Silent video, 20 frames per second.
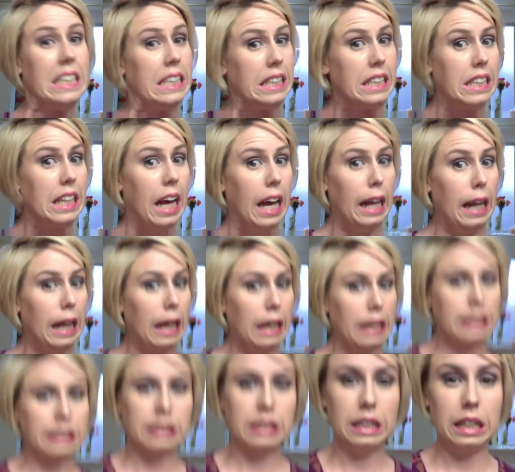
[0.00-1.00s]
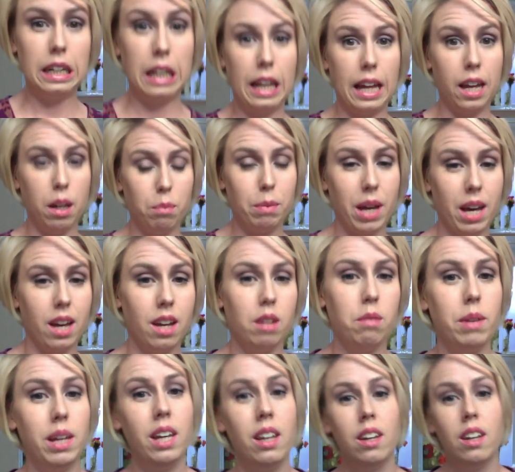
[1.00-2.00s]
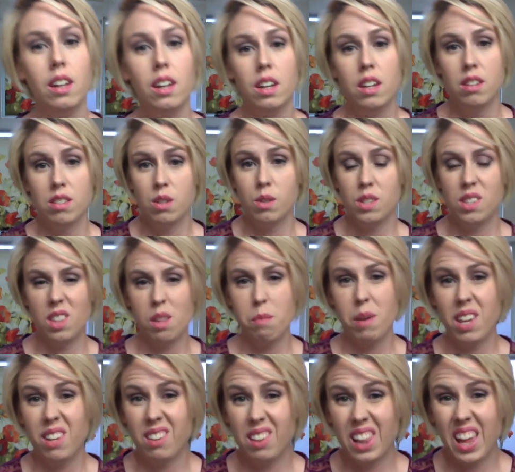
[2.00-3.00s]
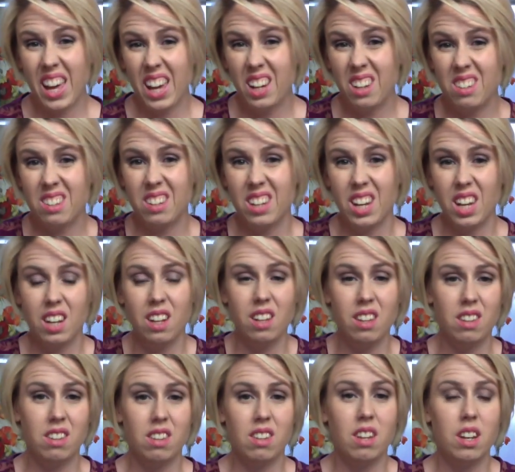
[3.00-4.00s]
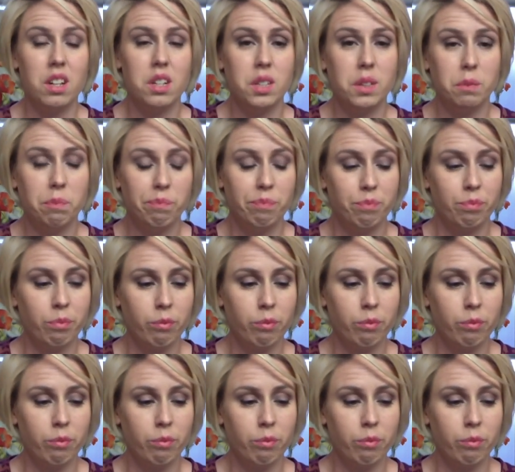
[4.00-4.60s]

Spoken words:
skylight and light behind me. So it's the best light, and it's, I